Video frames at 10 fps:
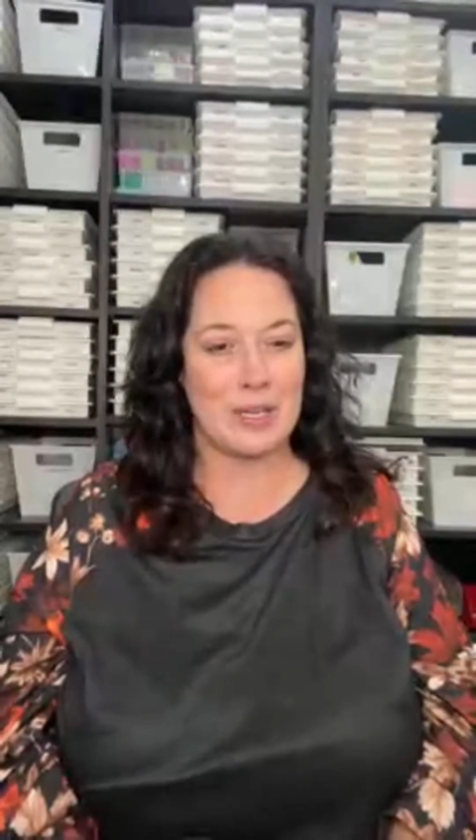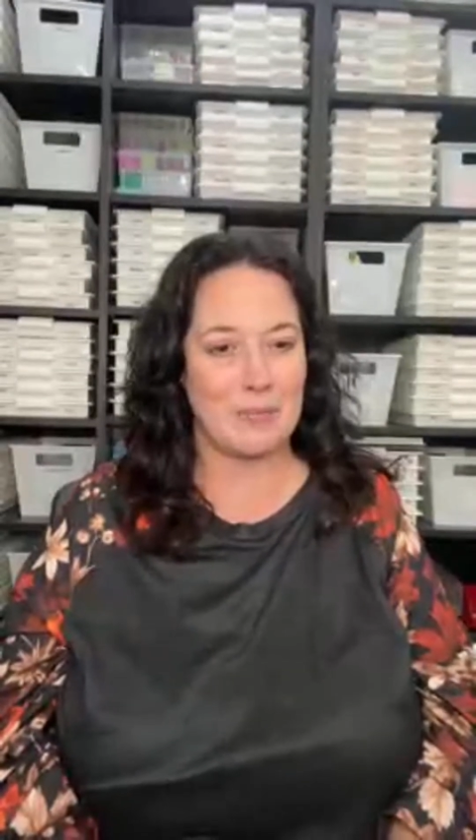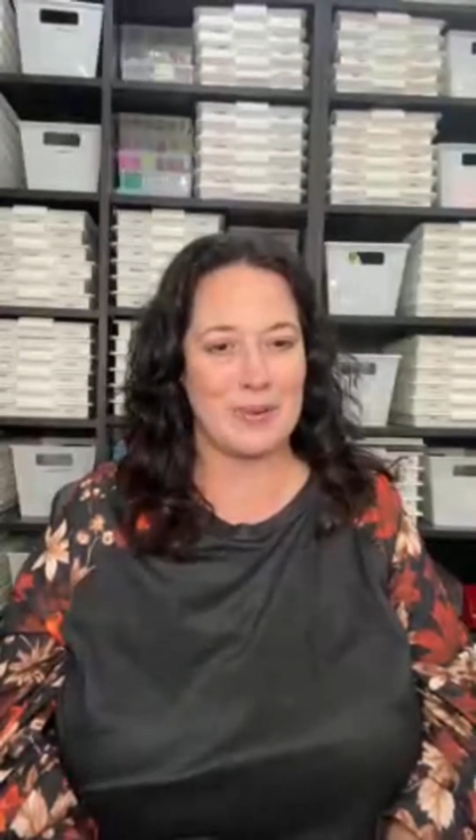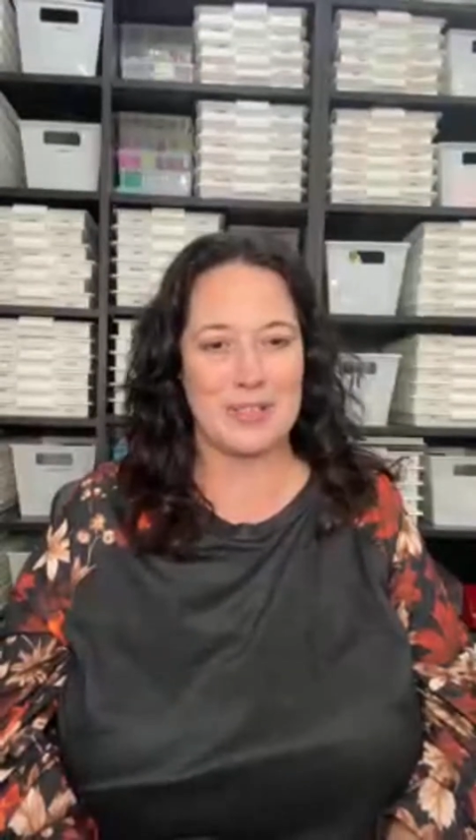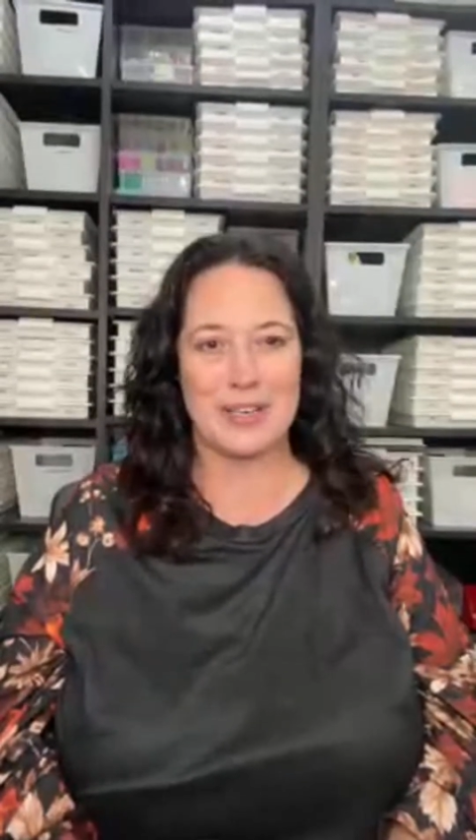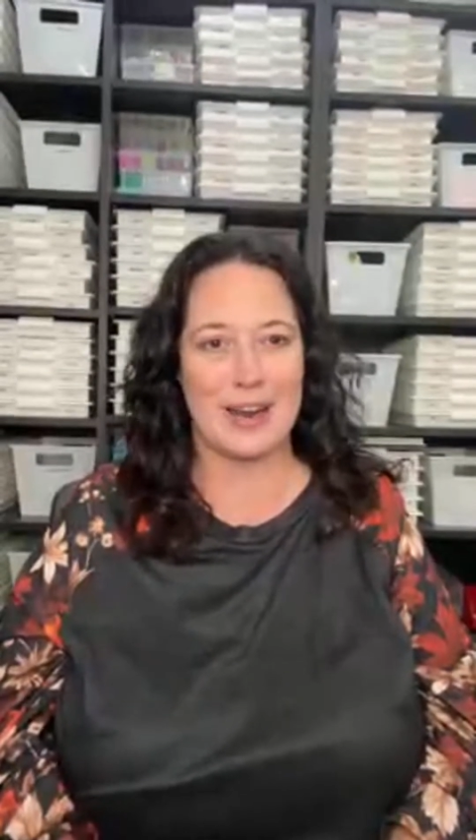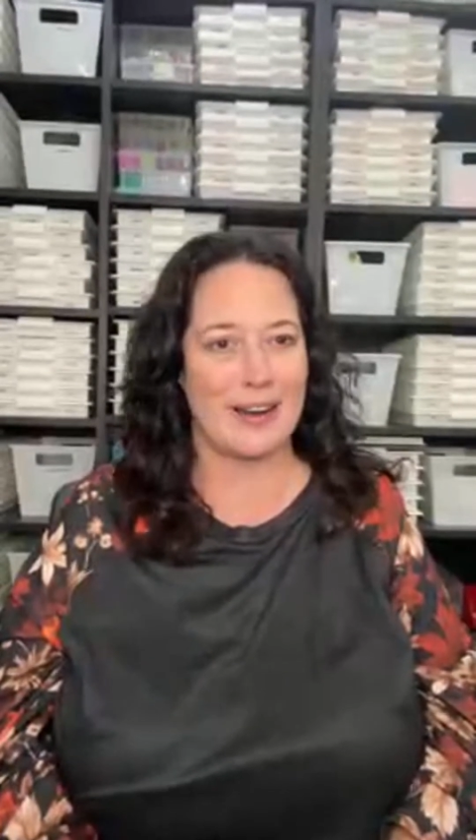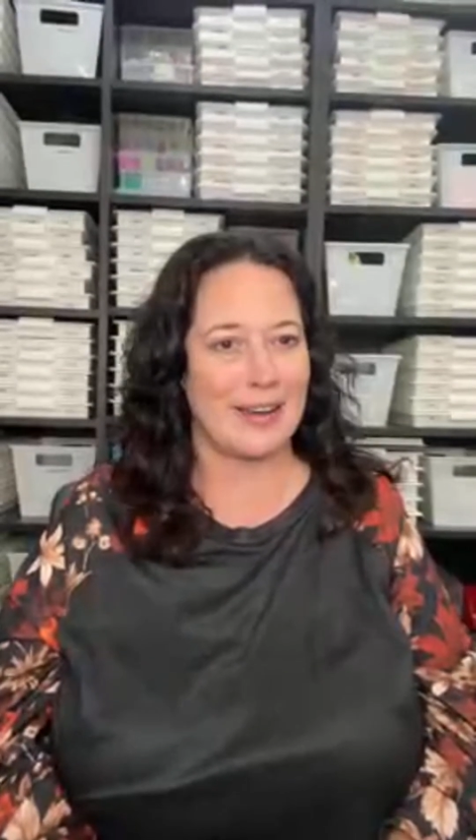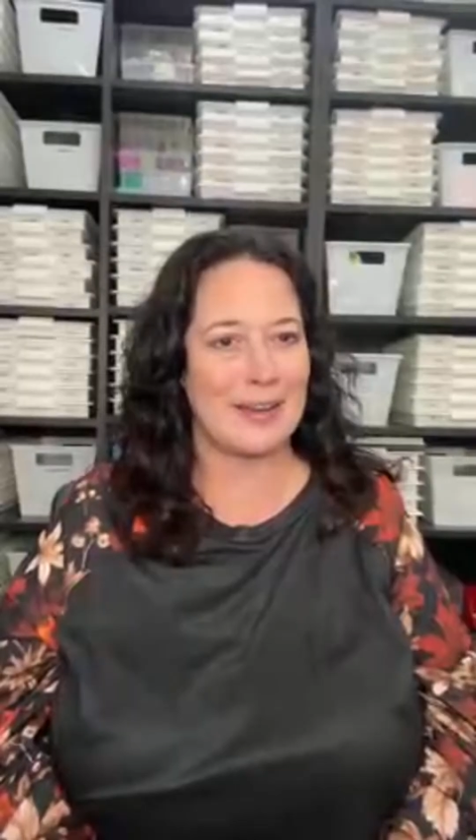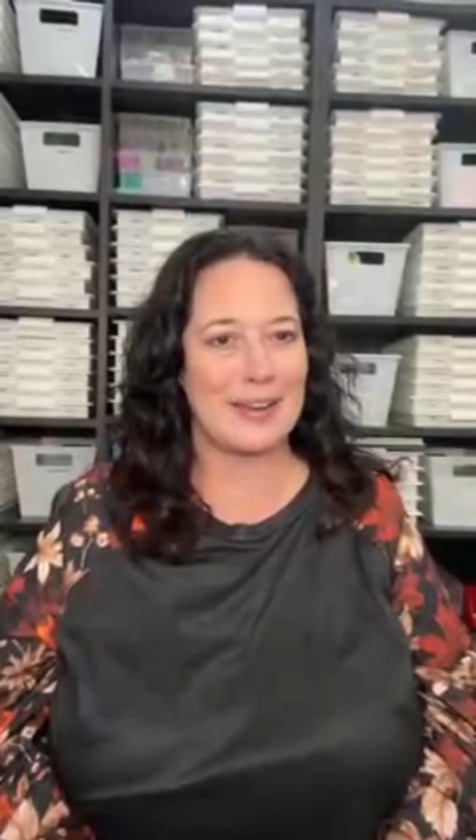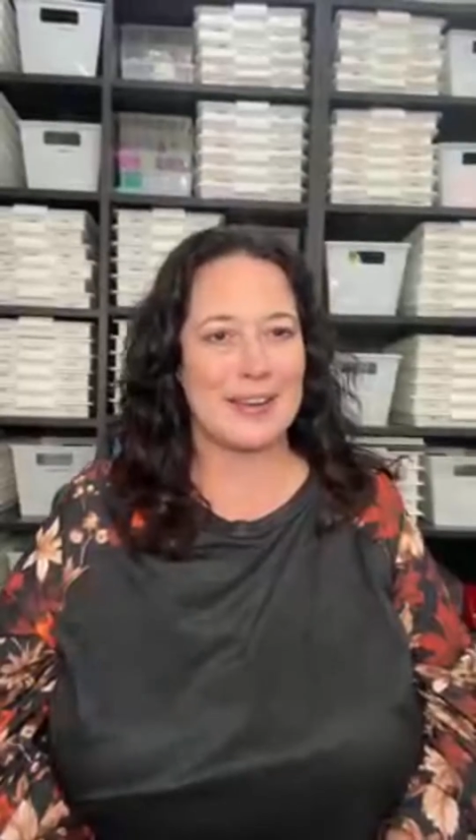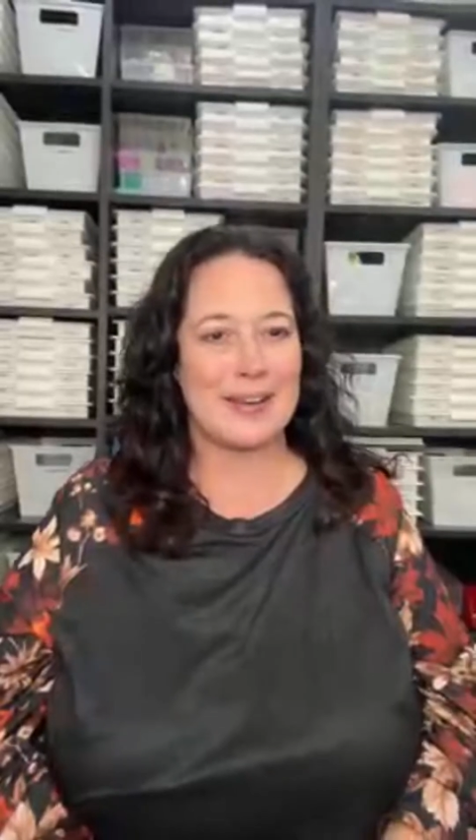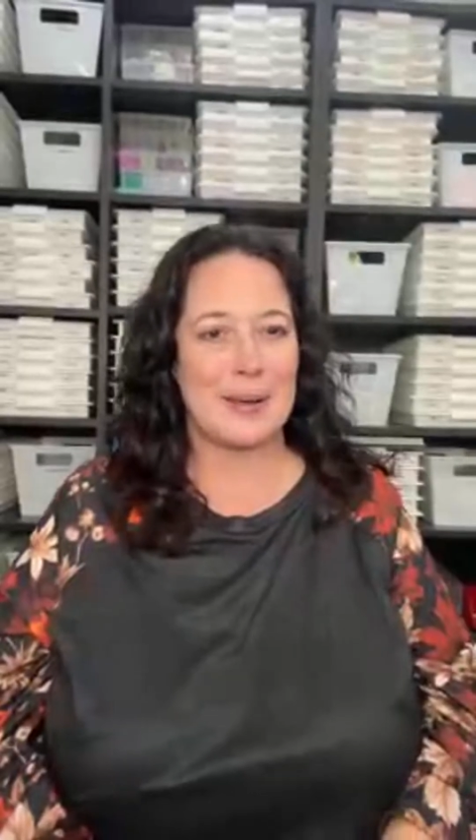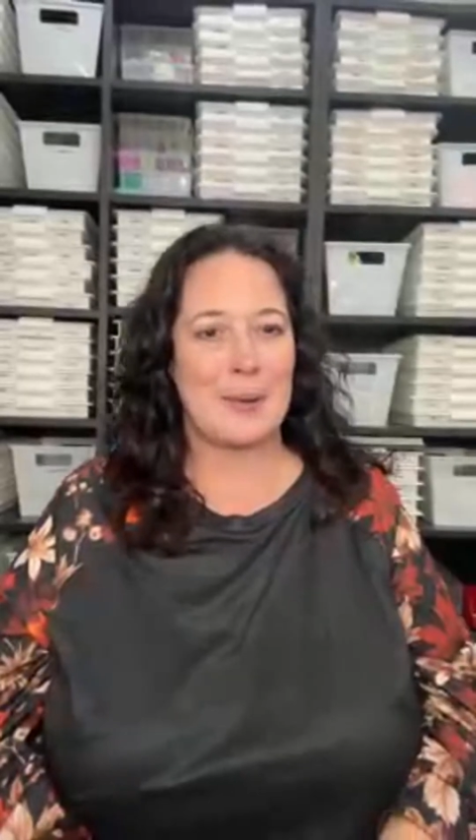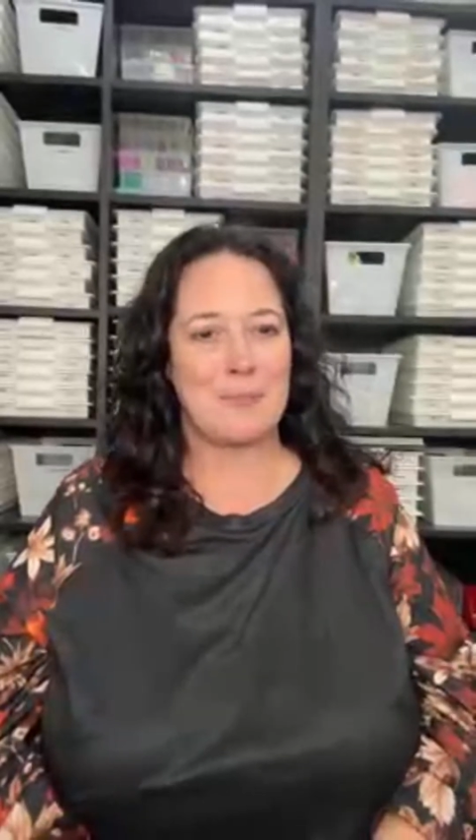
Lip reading: And I really appreciate it.